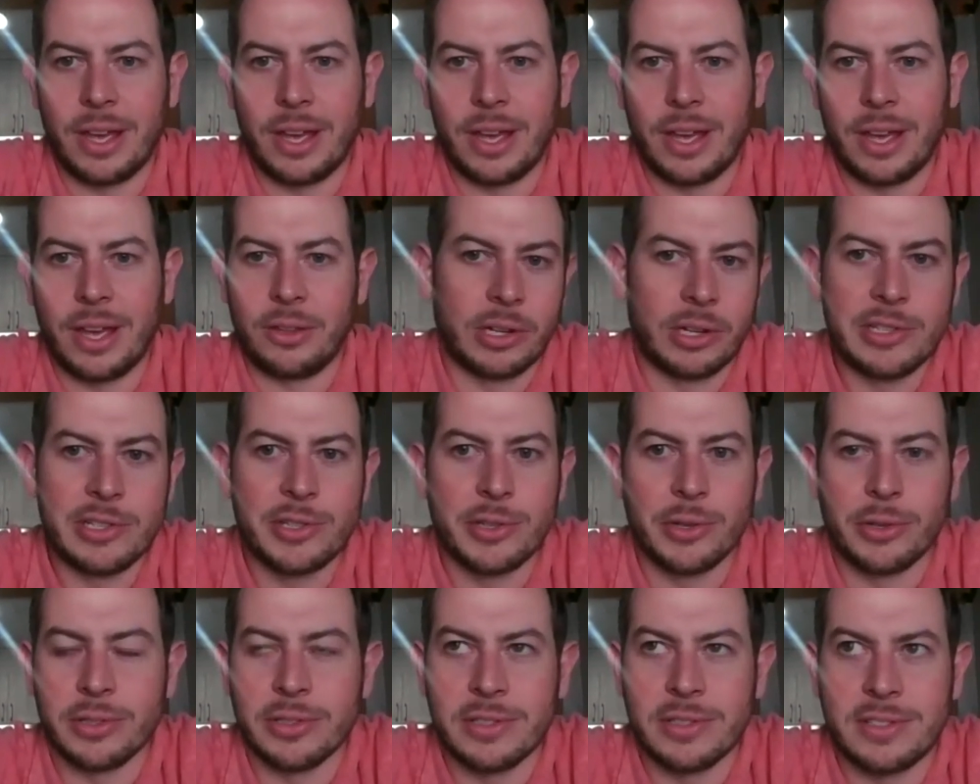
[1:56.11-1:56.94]
they're they're
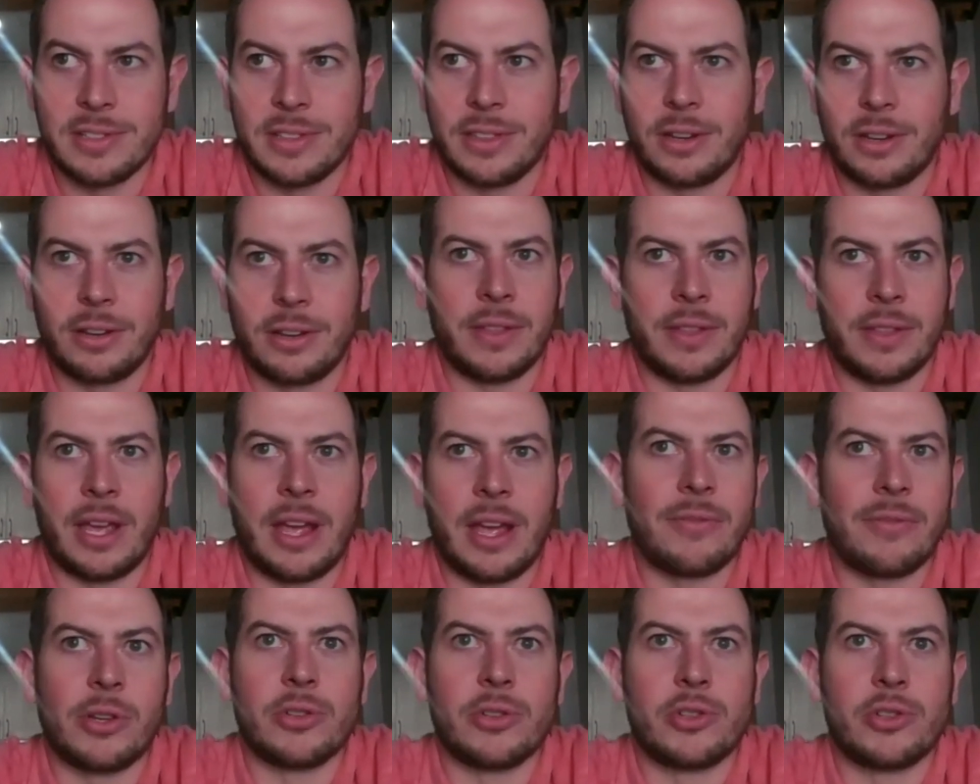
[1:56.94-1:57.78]
consultants and they they
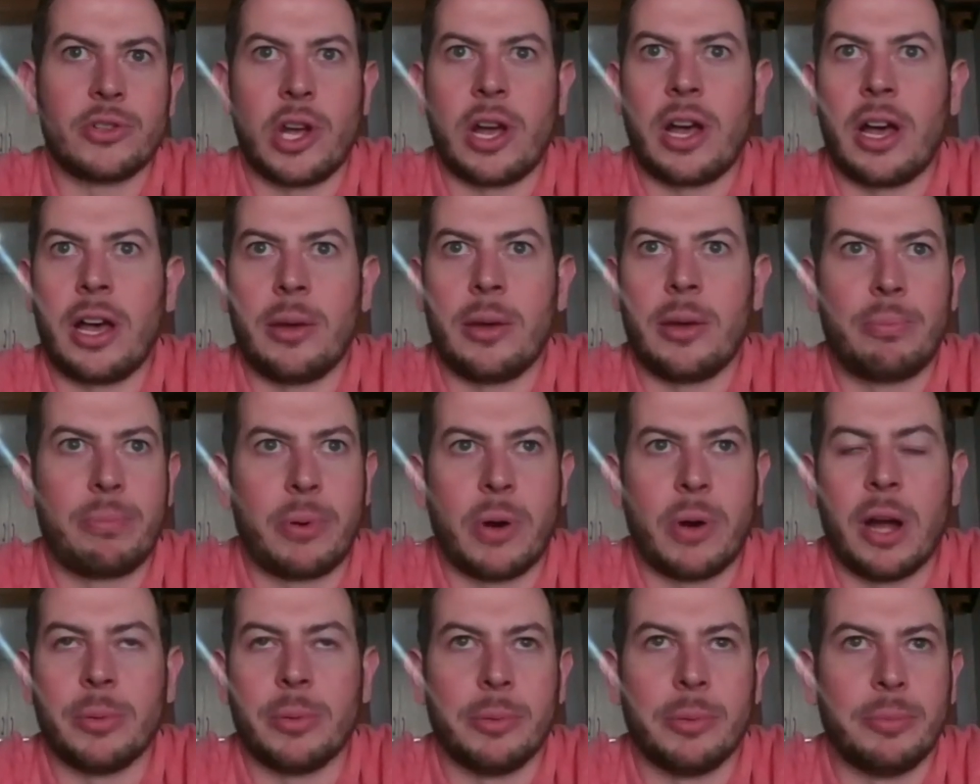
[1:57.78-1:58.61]
have their job
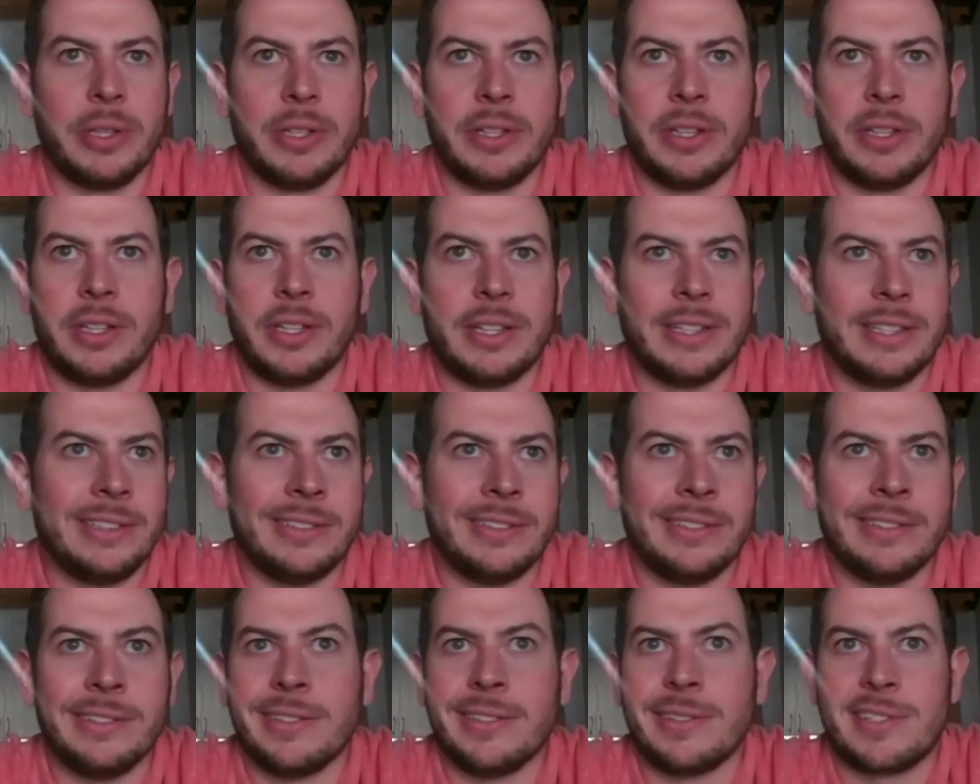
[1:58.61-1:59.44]
probably
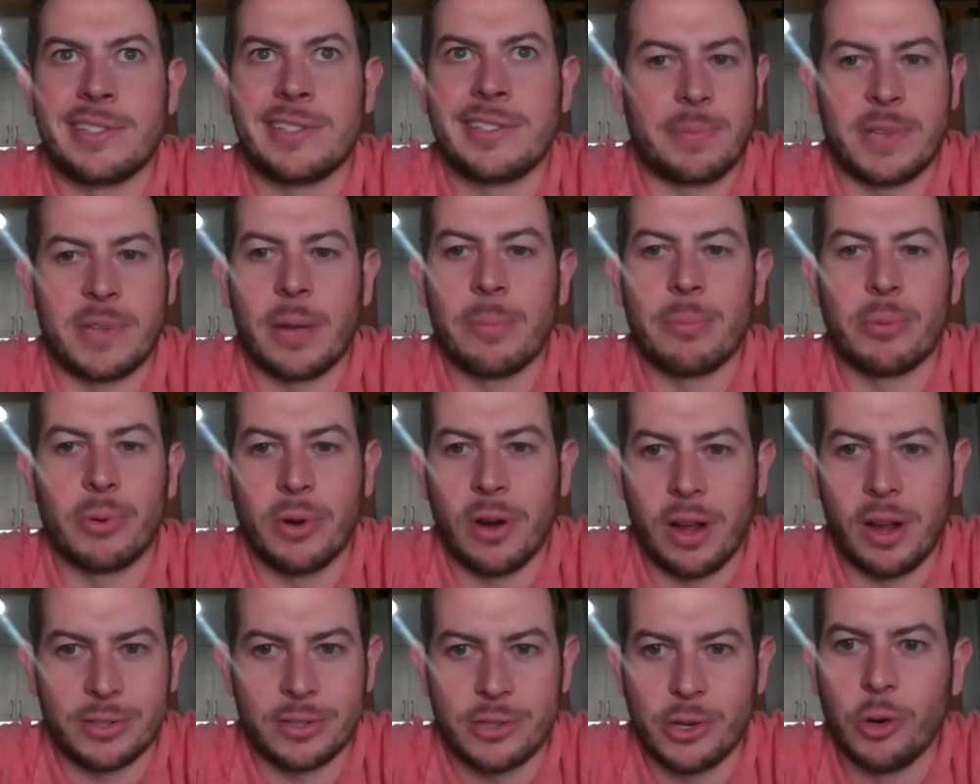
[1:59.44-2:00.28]
in September
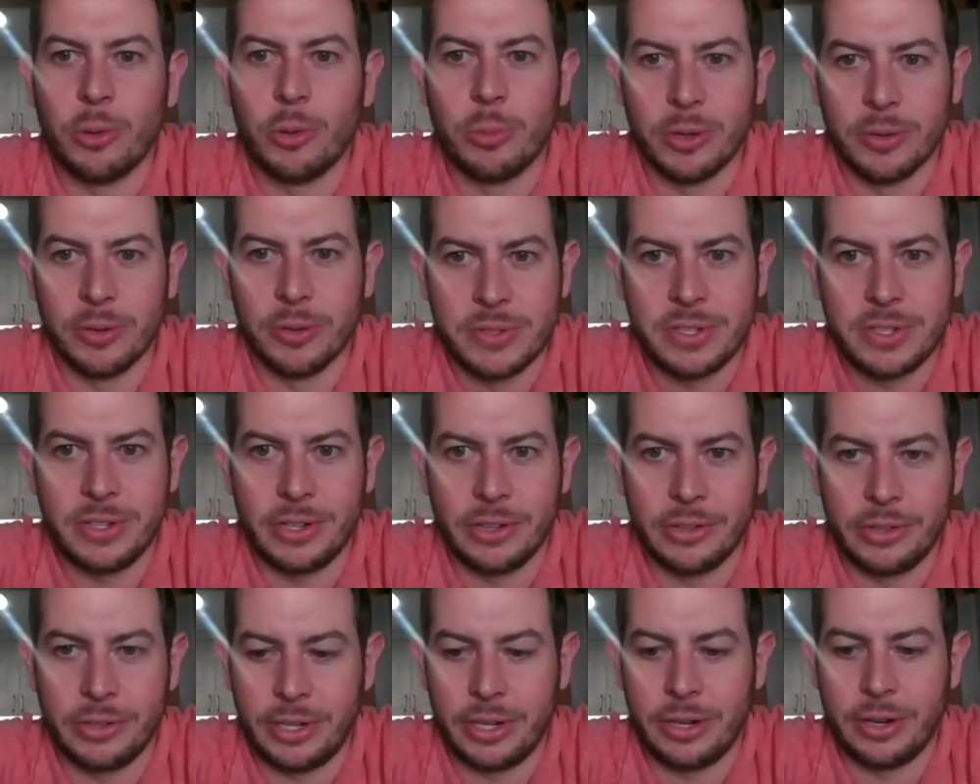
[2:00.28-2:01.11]
October of
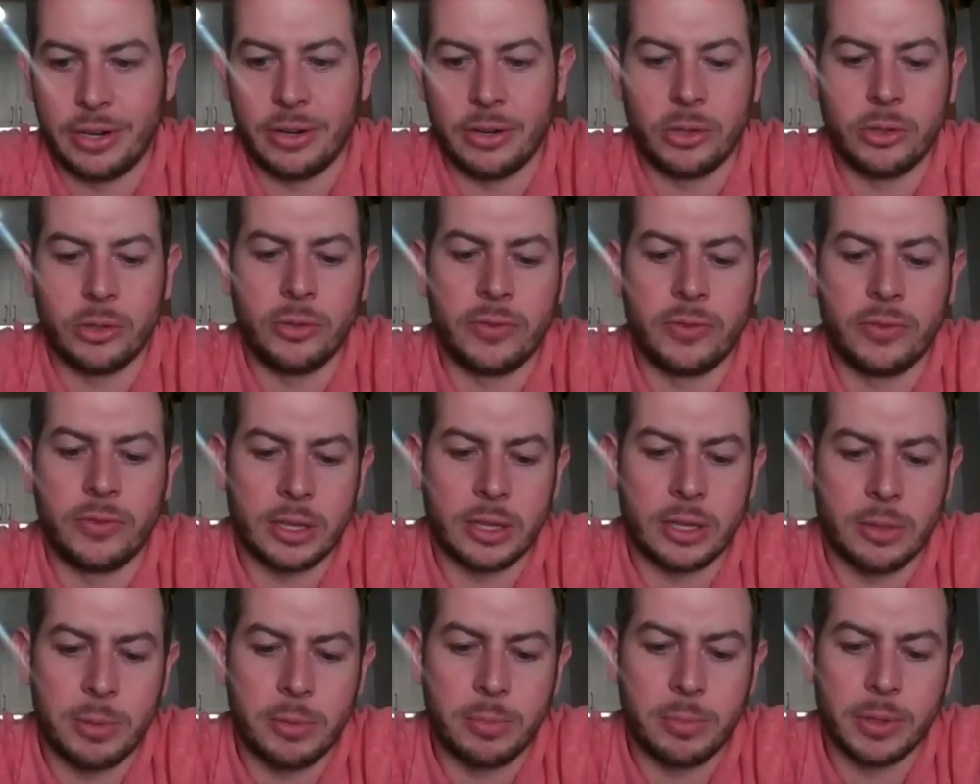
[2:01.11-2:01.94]
senior year
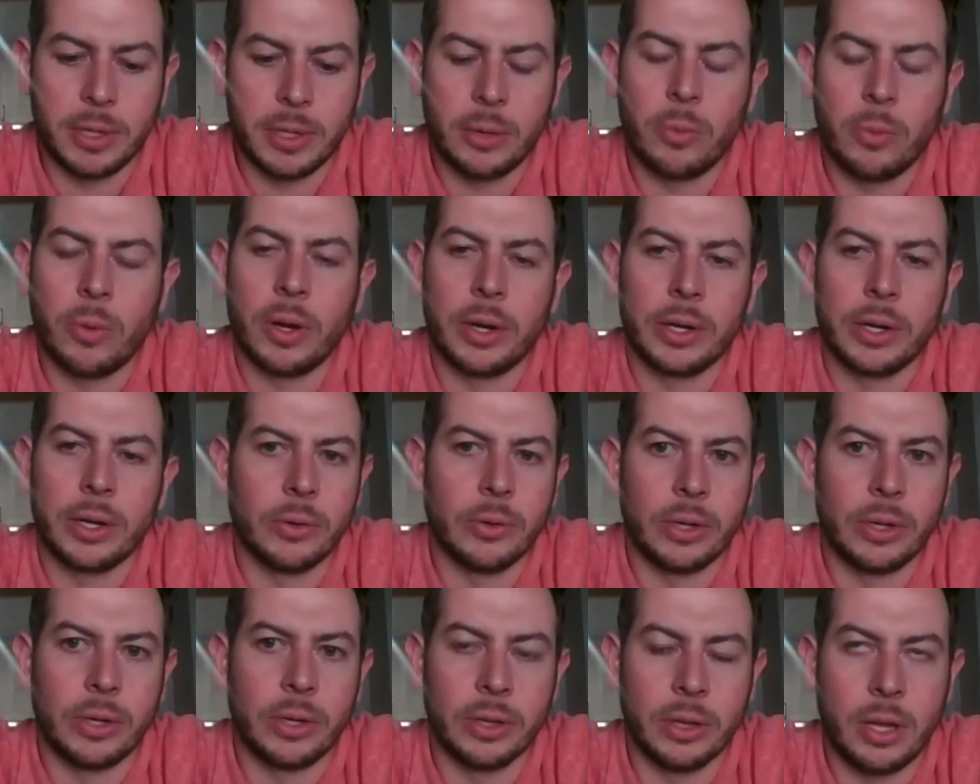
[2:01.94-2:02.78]
got the people that want to
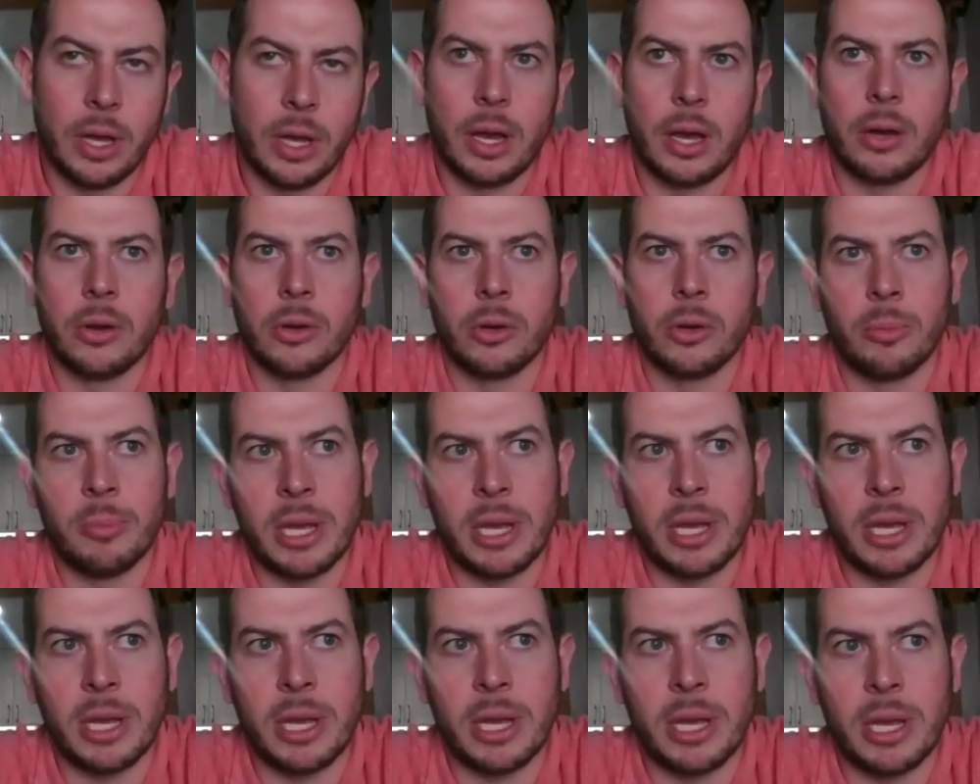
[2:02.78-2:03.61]
go into law or
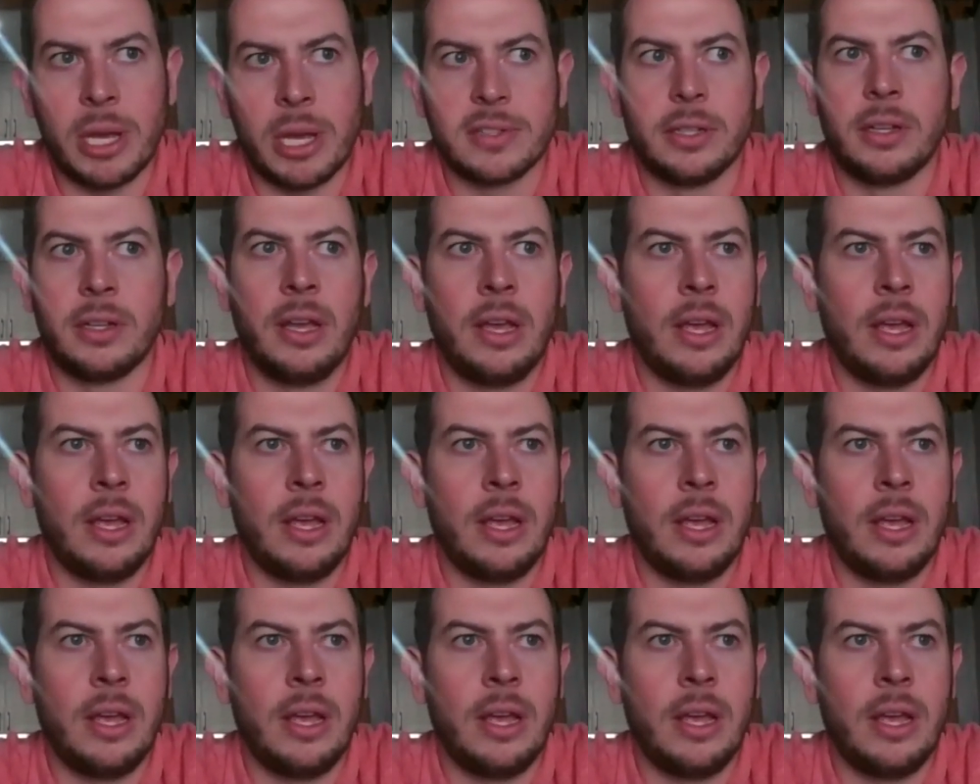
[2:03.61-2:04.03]
medicine